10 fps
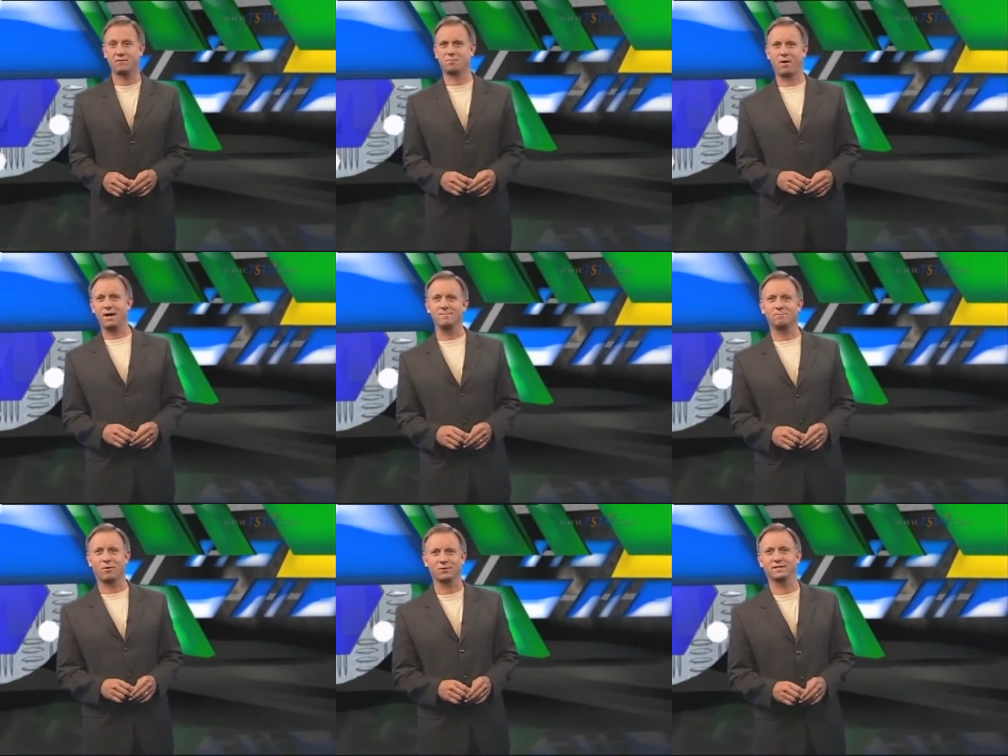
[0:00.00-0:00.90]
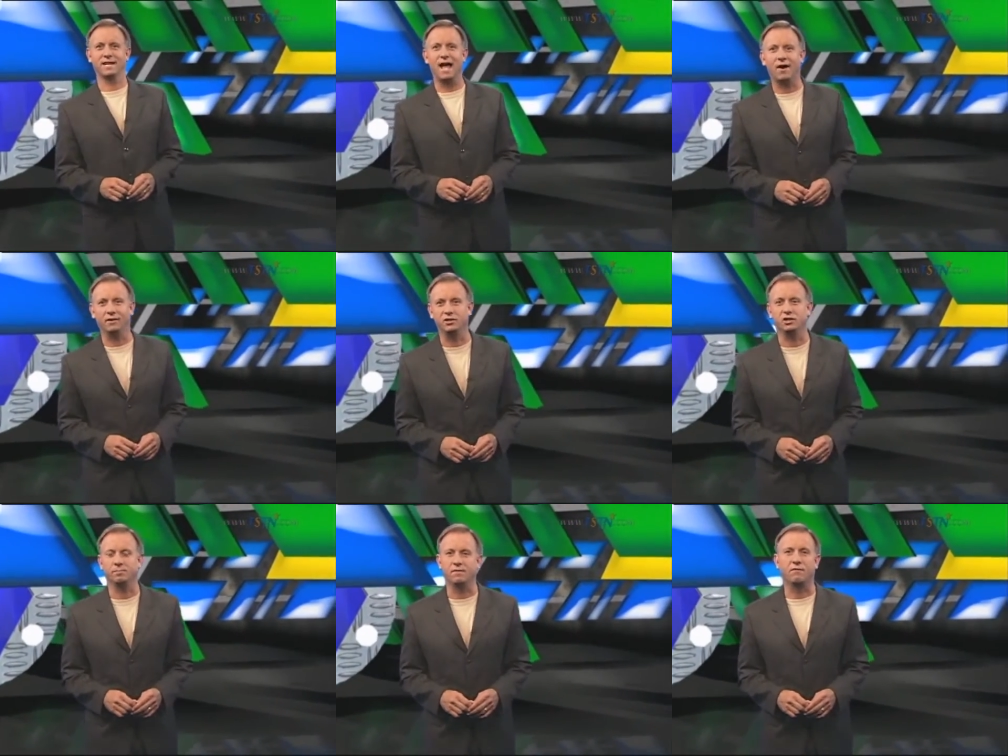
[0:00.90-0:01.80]
left brain personality
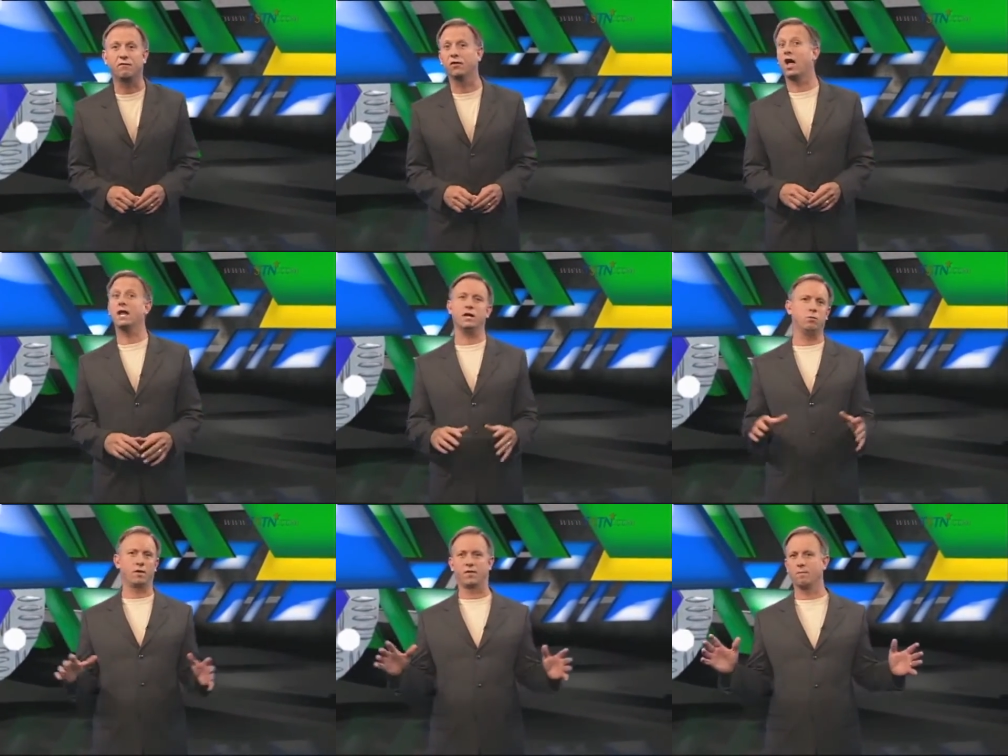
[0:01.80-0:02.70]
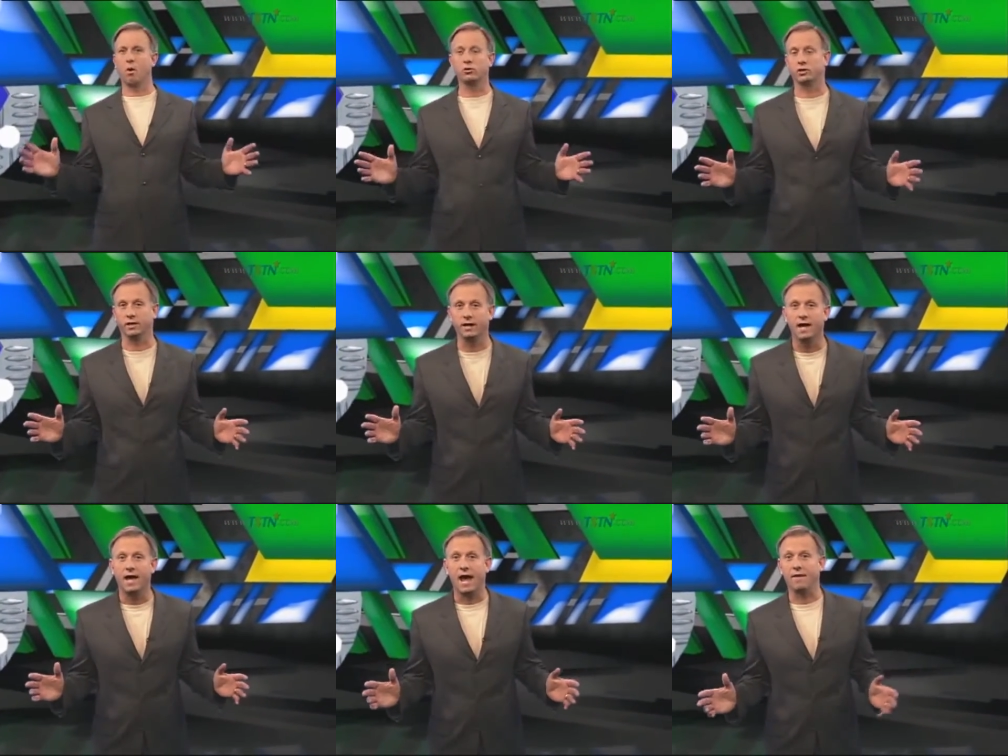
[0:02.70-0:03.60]
should be flooded with
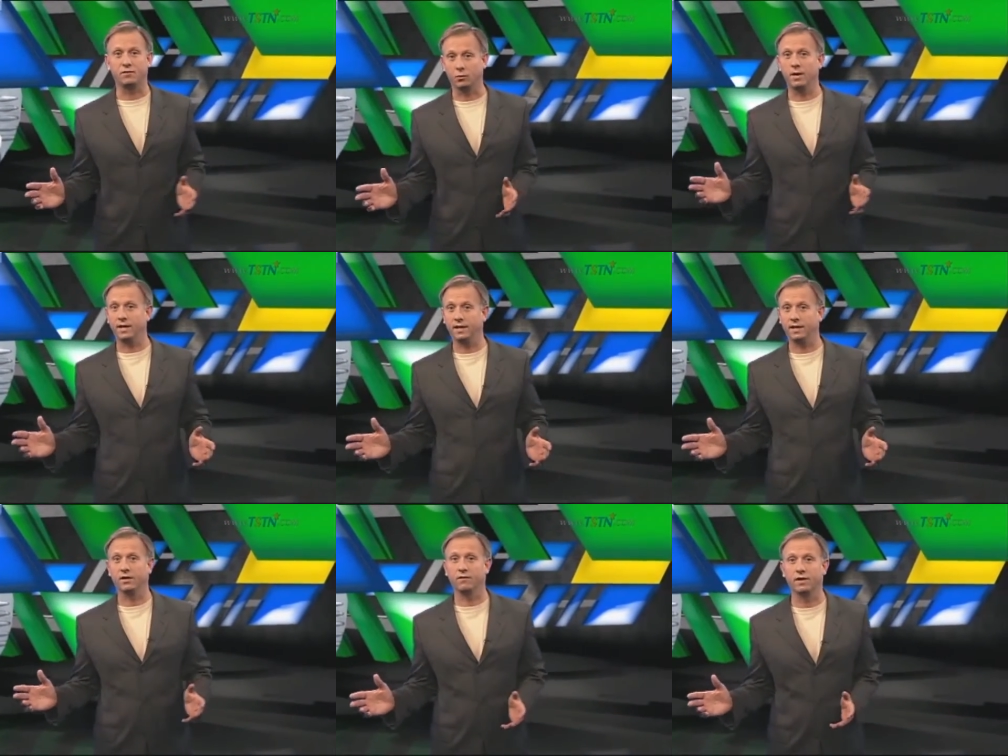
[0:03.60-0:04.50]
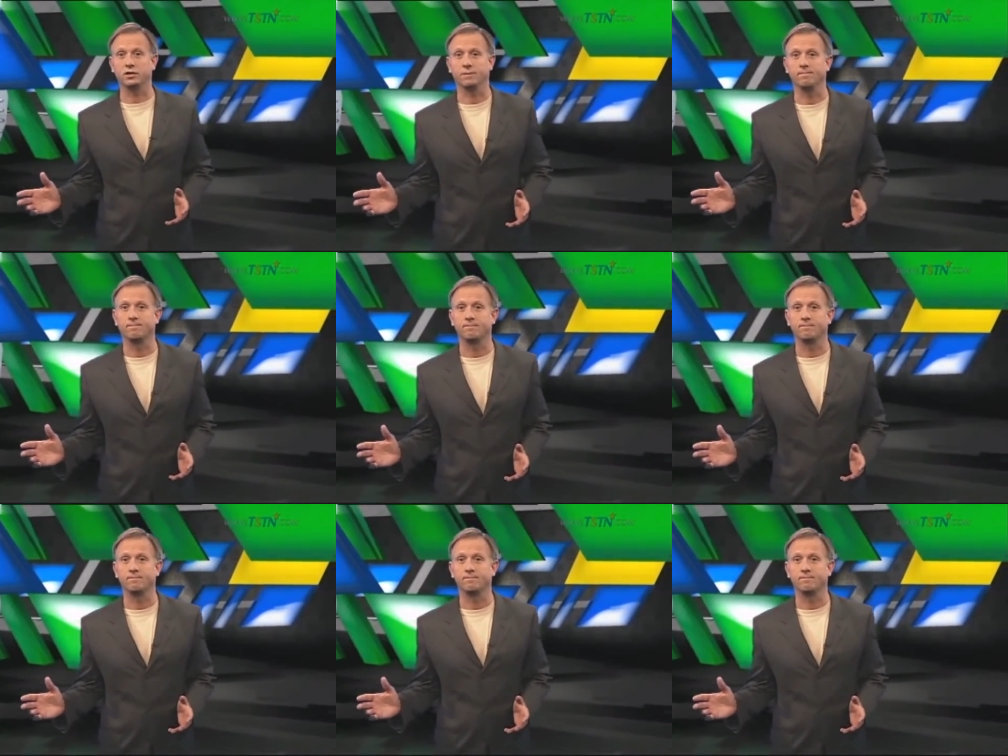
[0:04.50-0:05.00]
emotion after reading their vision.